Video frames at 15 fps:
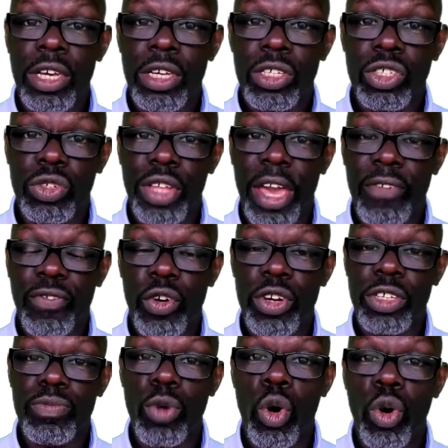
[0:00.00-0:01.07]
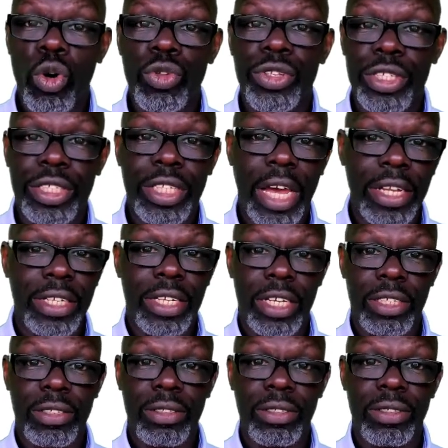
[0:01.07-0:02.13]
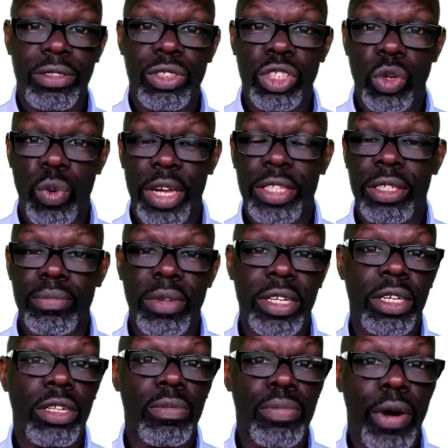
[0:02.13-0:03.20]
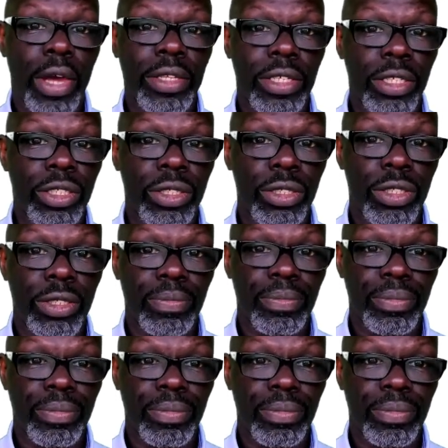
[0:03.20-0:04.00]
So therefore it's more understanding to Western medical practitioners.